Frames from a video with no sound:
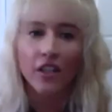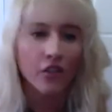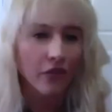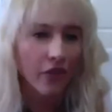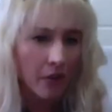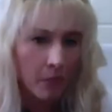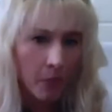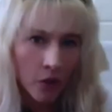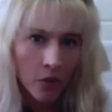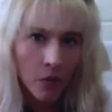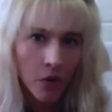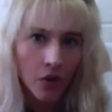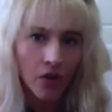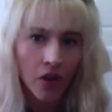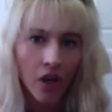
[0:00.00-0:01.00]
catch 5
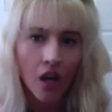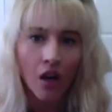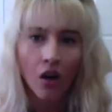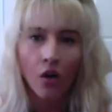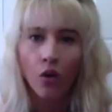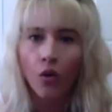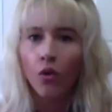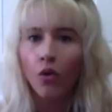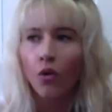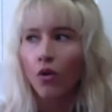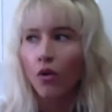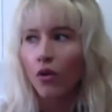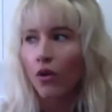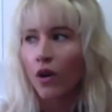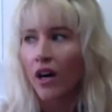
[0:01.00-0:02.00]
Pokemon,
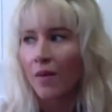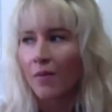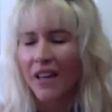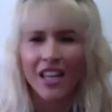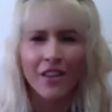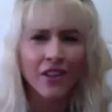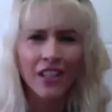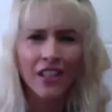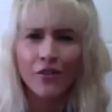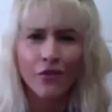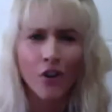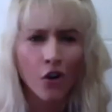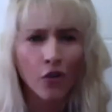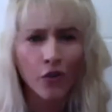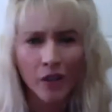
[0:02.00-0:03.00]
or even the
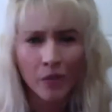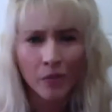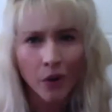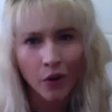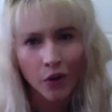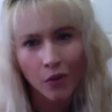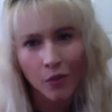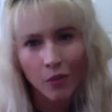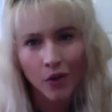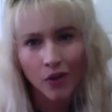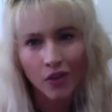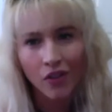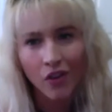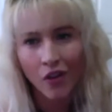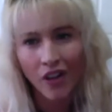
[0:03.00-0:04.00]
evolving
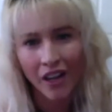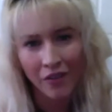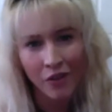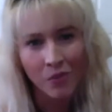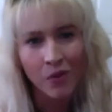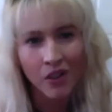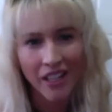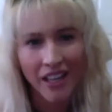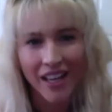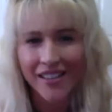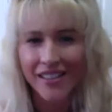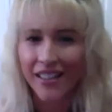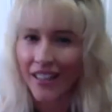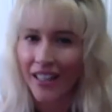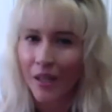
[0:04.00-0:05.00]
Pokemon. Not everybody
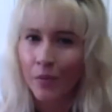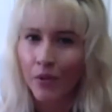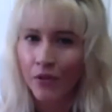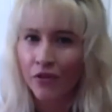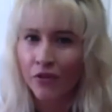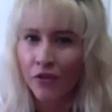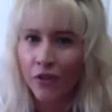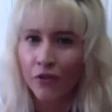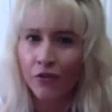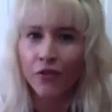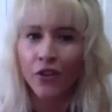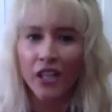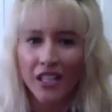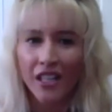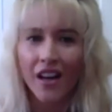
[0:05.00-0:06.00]
has a heap of
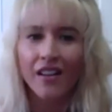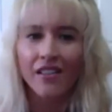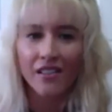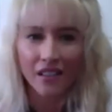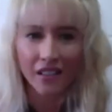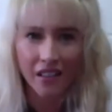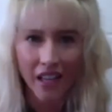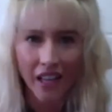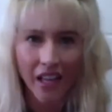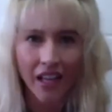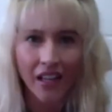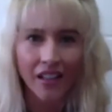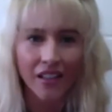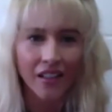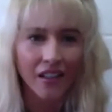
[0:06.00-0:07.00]
free dust and
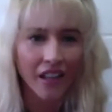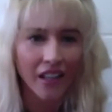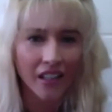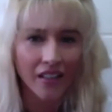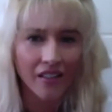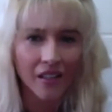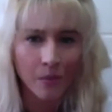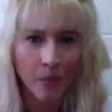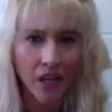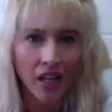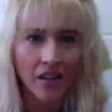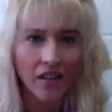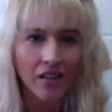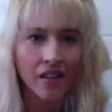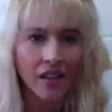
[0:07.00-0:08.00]
candy that they can
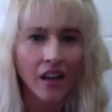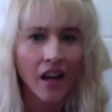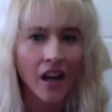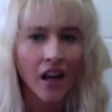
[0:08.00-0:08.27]
spend.